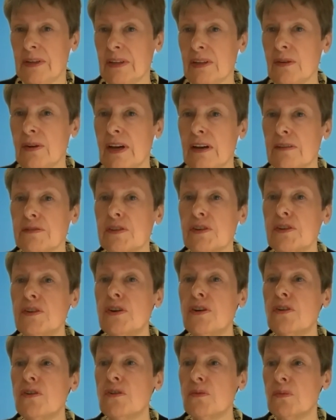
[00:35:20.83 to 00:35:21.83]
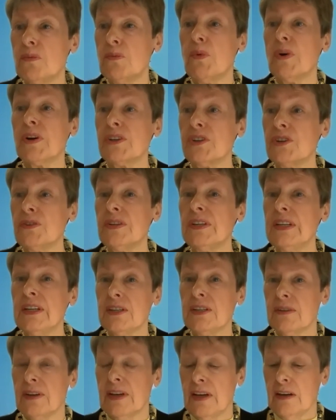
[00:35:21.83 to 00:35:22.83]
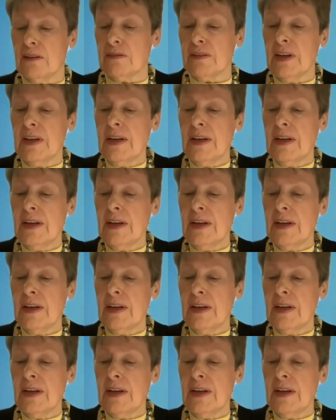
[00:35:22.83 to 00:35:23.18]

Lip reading: You have to know what you need to have.